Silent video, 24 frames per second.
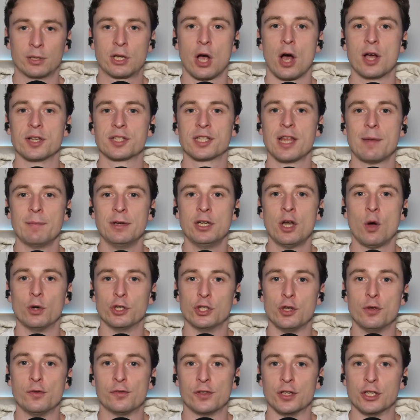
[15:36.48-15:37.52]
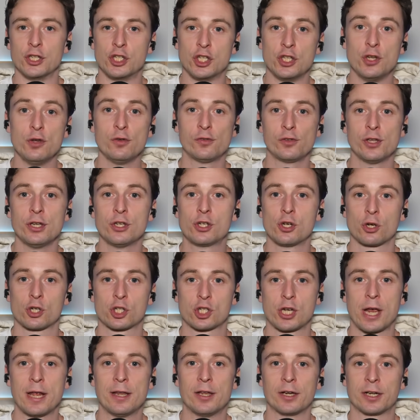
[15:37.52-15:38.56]
But guys, let me know what you think. Do you think
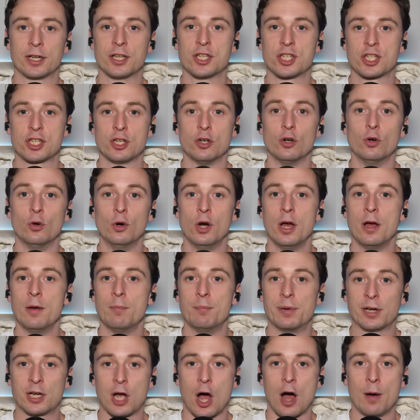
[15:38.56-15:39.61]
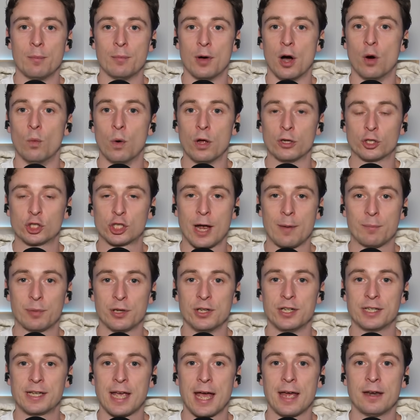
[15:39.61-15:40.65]
Josh Taylor could still become a world
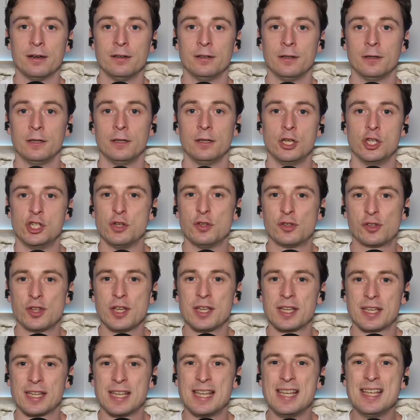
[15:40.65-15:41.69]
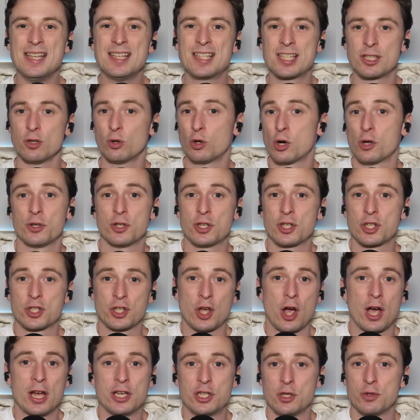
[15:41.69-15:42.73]
champion again? Do you think he's still got the
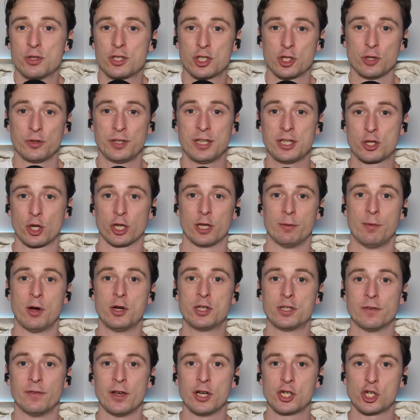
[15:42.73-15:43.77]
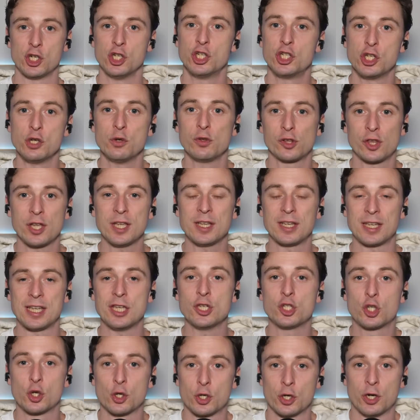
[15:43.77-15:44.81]
desire? Do you still think he's got the motivation? Do you think
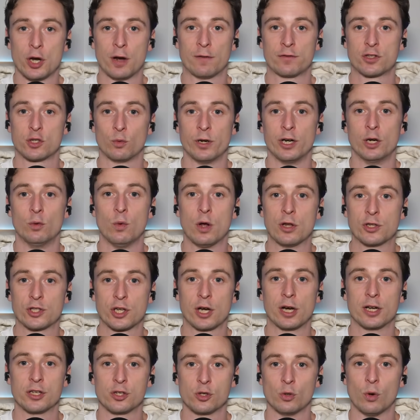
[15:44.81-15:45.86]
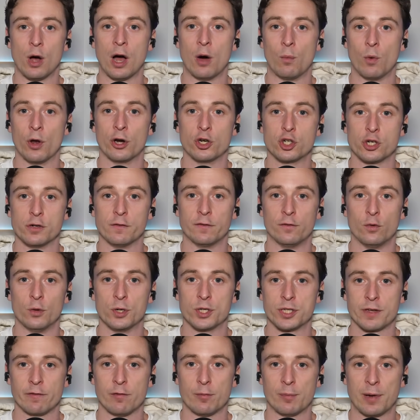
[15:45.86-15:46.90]
he's good enough to win a world title at
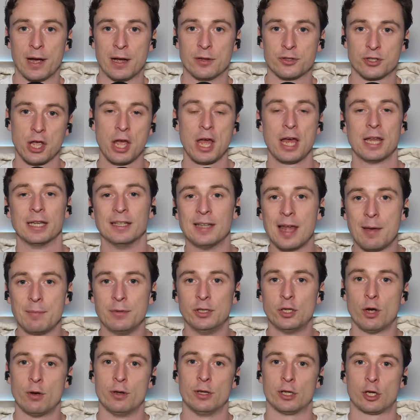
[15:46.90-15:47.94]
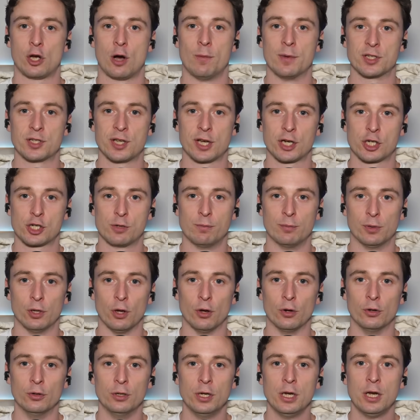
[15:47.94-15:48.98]
147 pounds? Let me know in the comment section
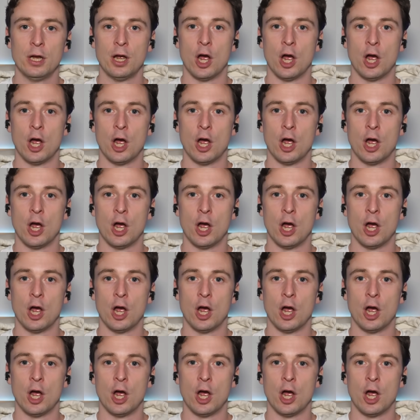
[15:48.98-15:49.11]
below.